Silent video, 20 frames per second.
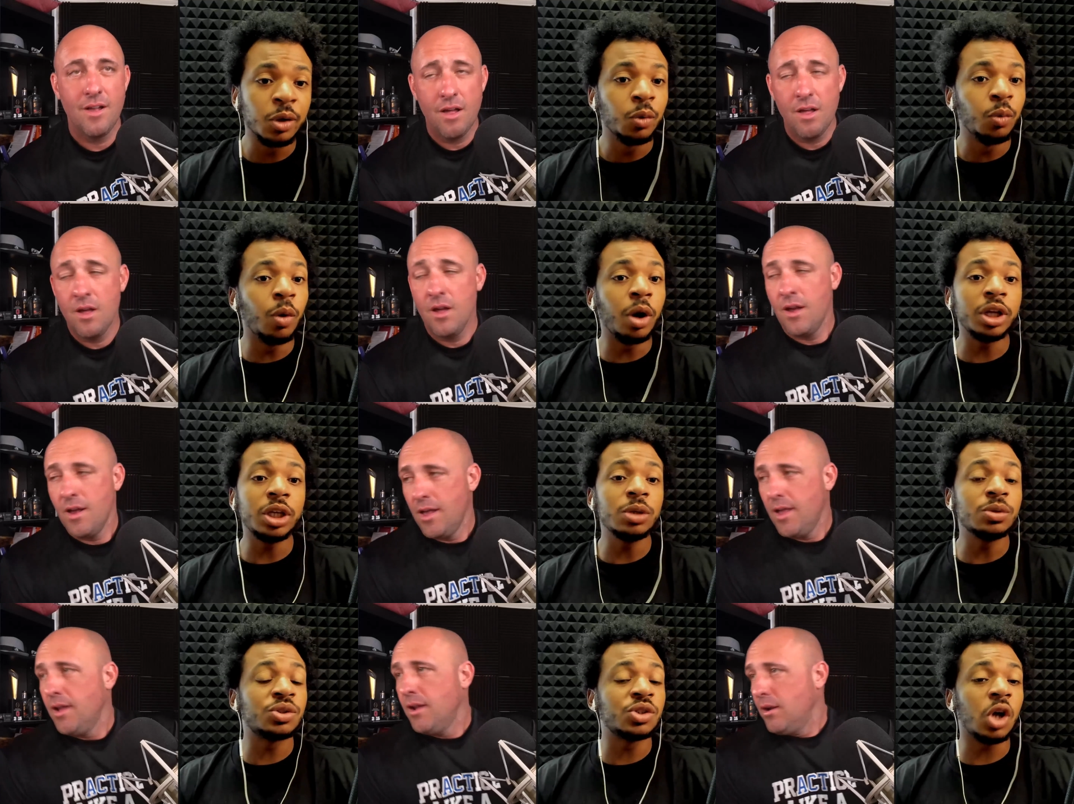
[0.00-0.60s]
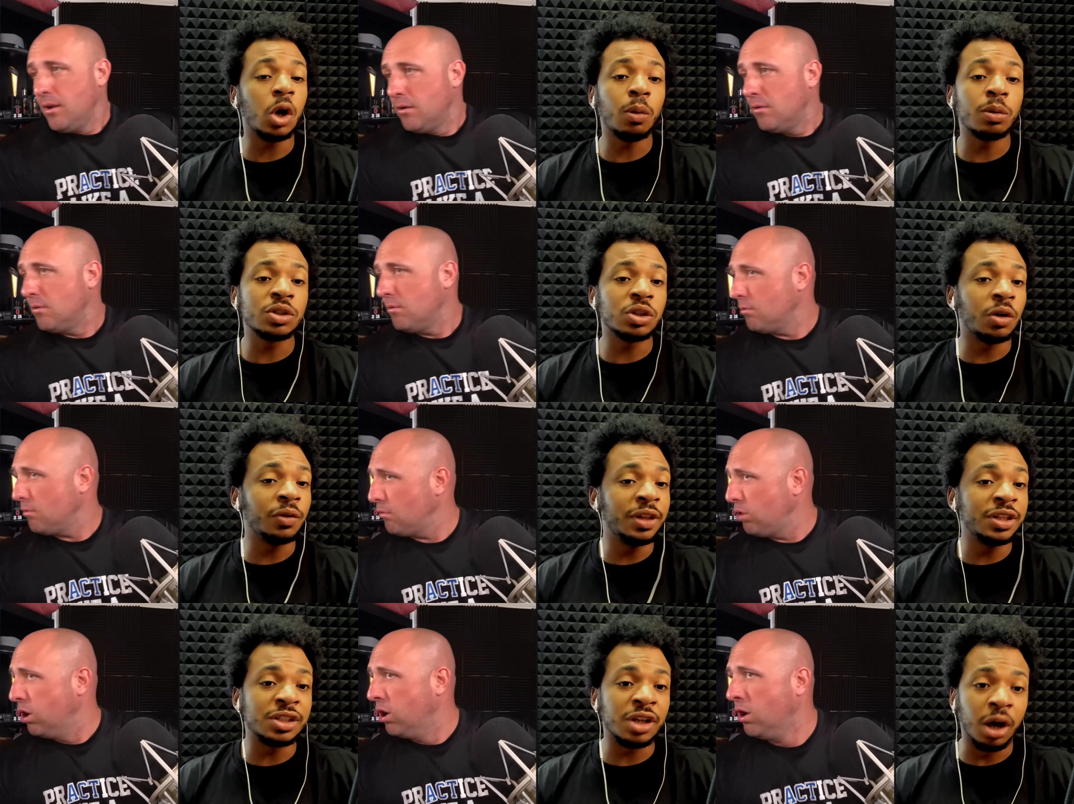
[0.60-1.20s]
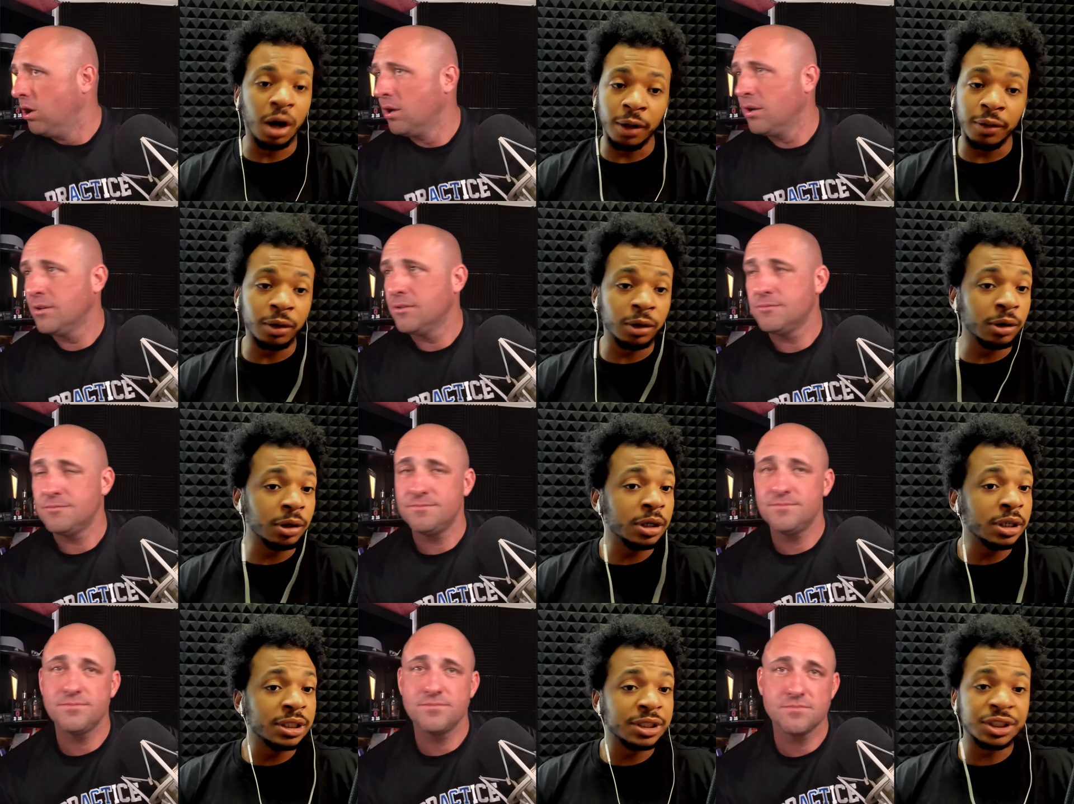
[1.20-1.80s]
Speaker 1: What you saw was all these
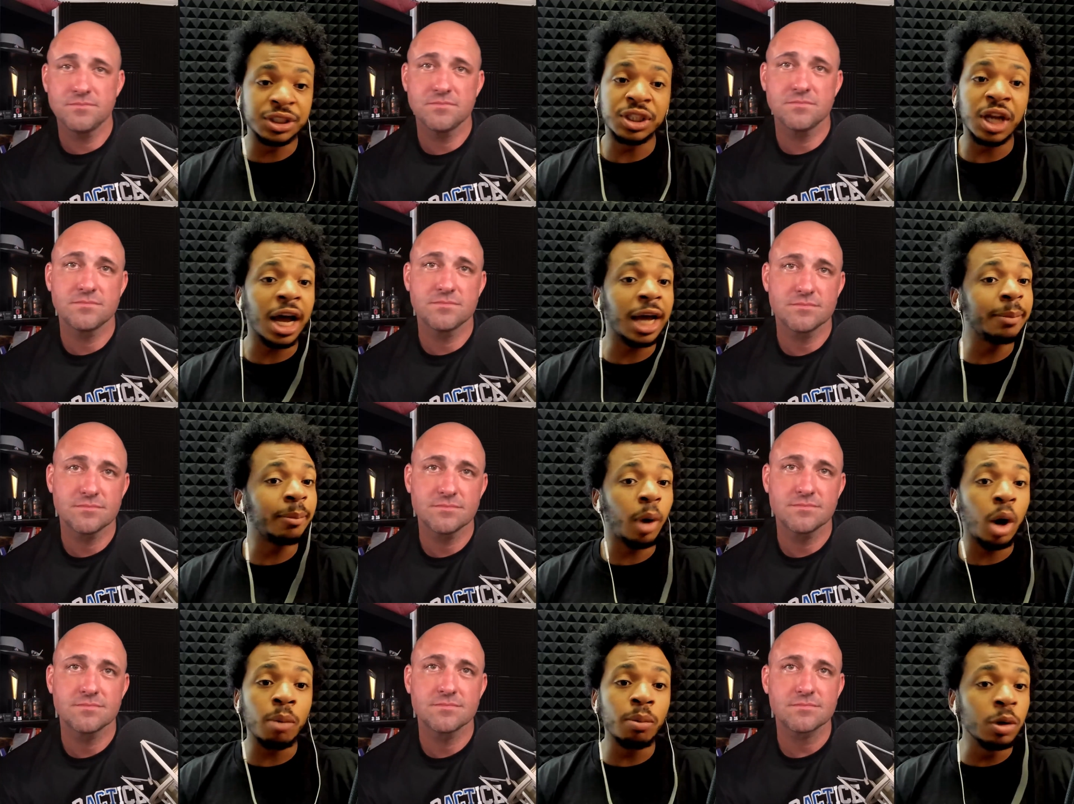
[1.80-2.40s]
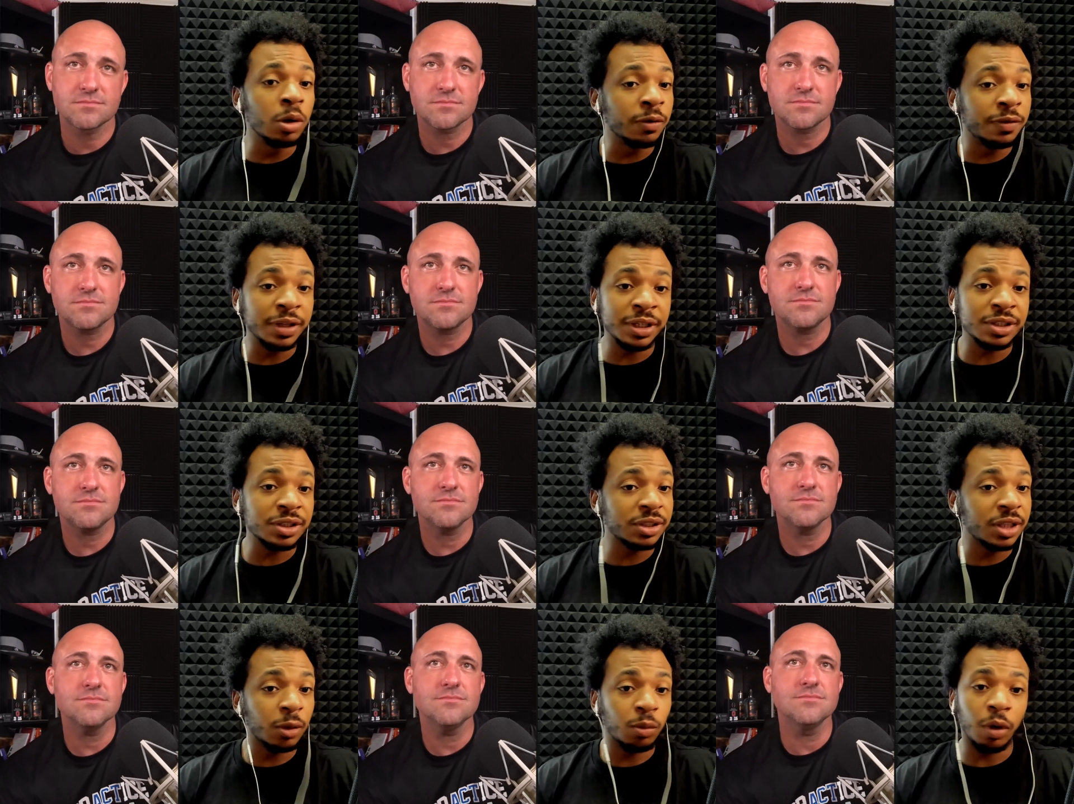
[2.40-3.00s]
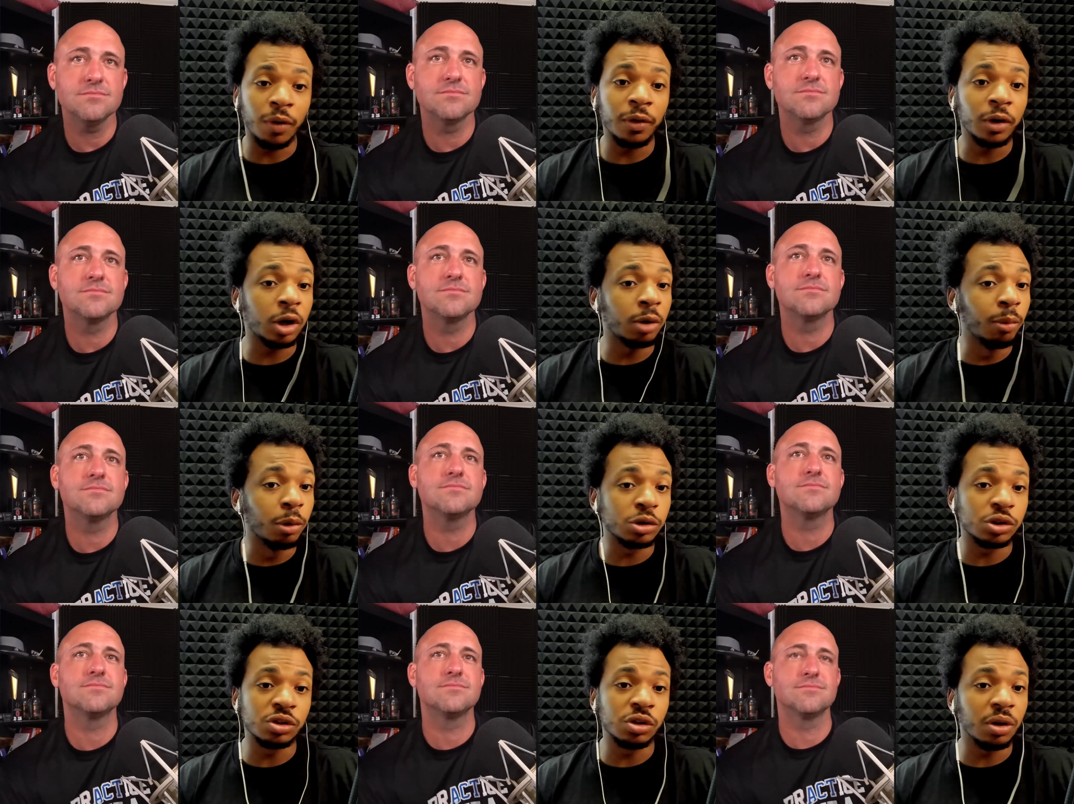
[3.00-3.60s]
other sidebar movies that run their
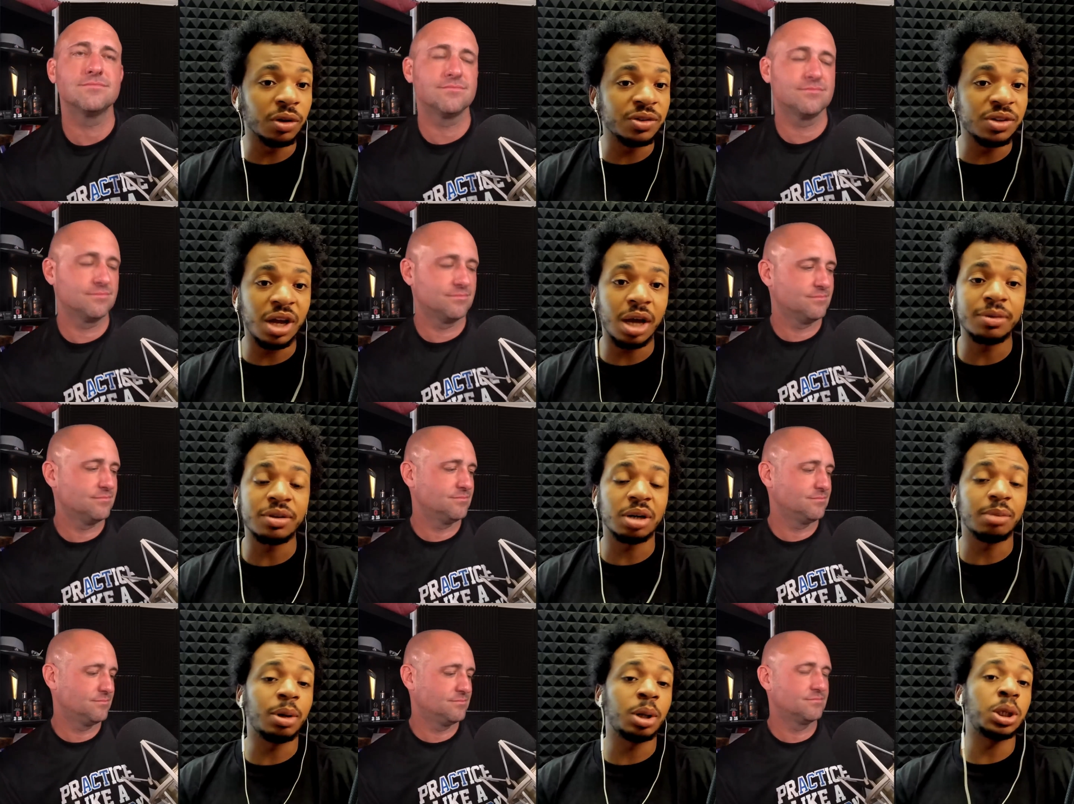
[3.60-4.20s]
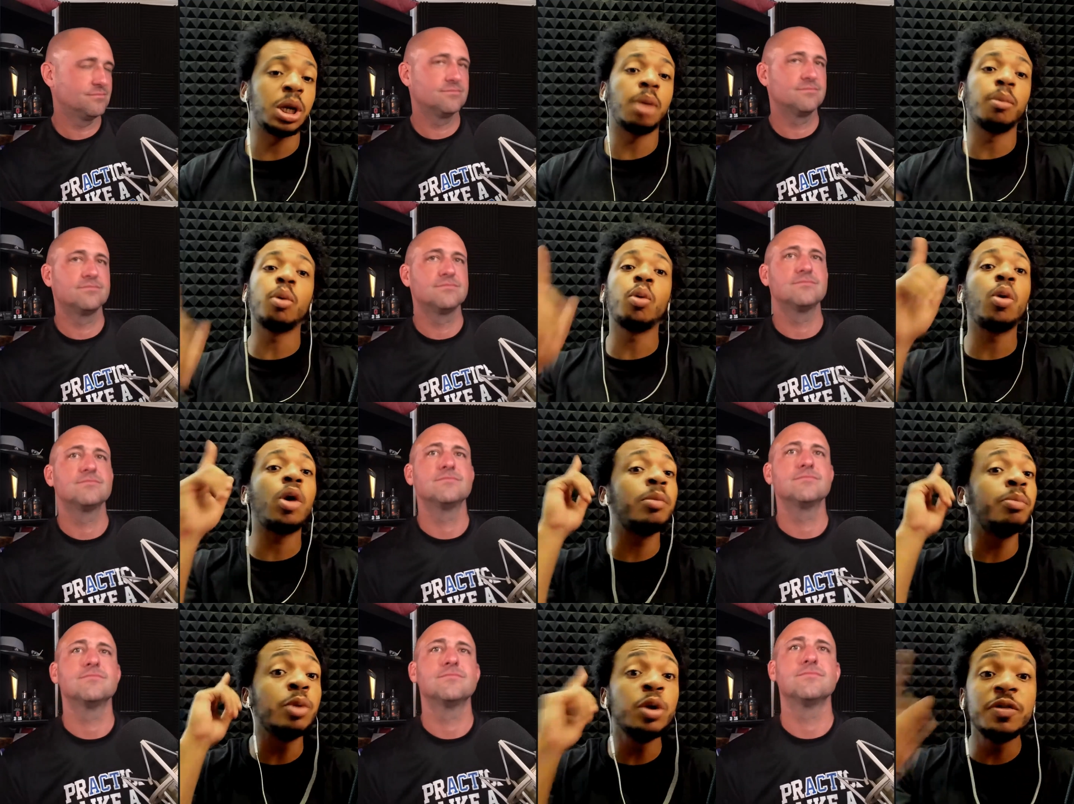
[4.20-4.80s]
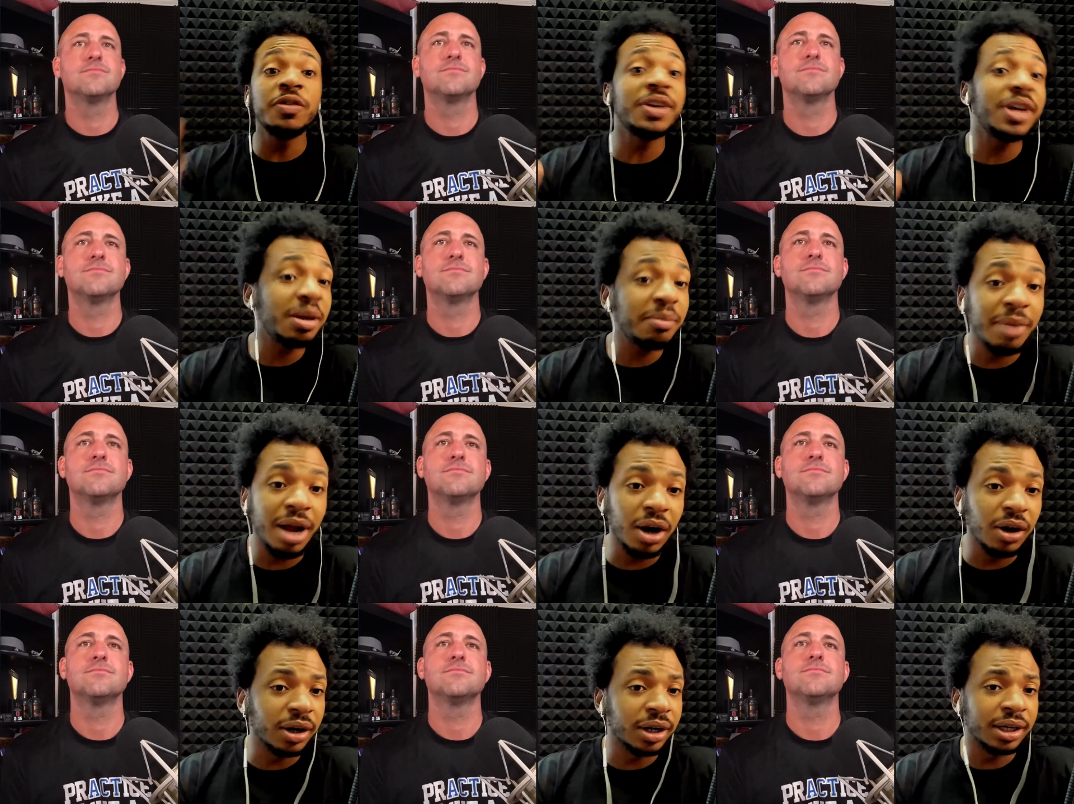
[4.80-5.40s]
commercials all the time, talking about number one movie in
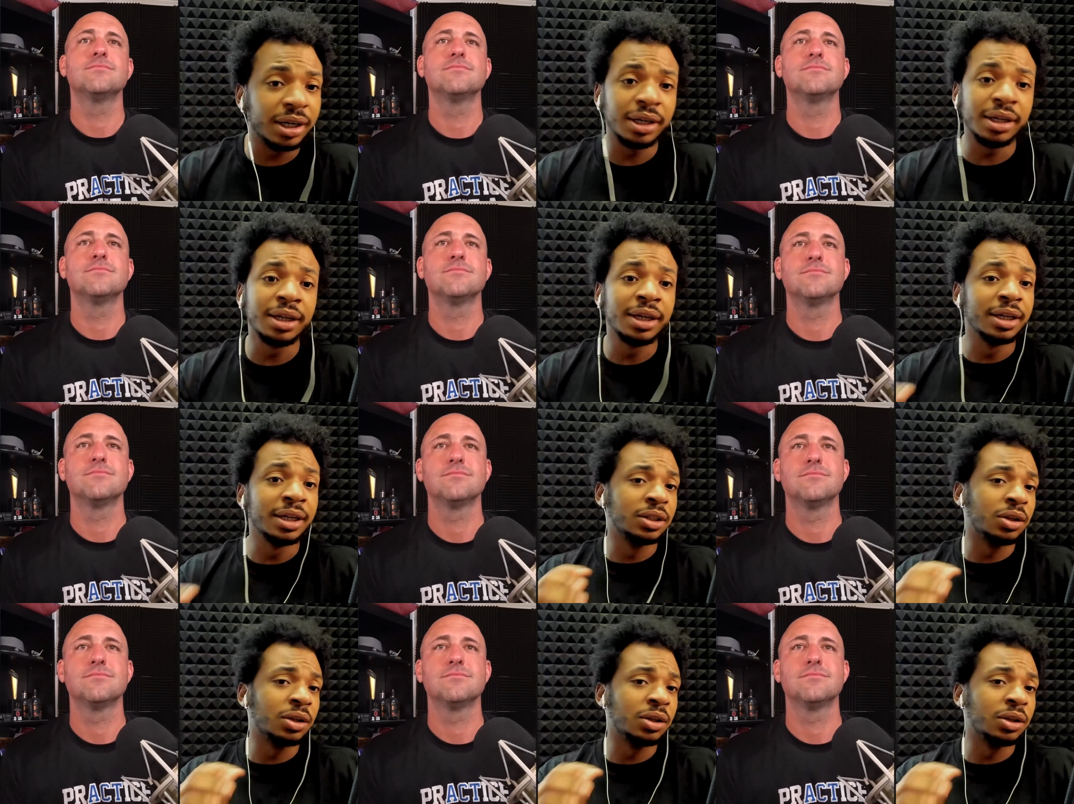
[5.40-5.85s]
America.